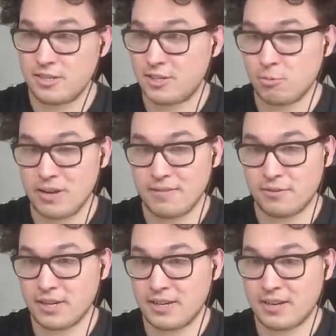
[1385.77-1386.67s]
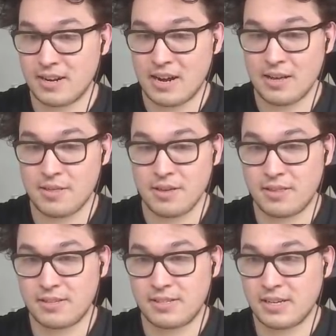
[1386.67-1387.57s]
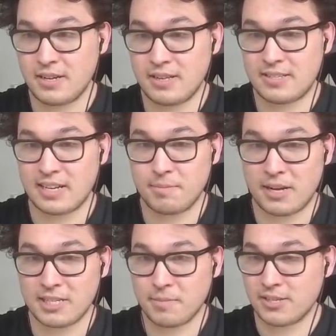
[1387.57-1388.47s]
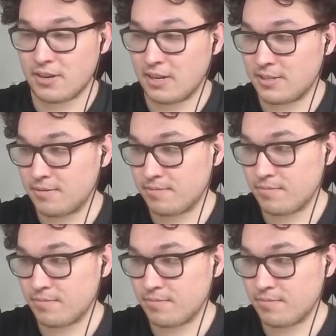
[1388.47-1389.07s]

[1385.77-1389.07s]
swing for it. I think this has to maximize our odds.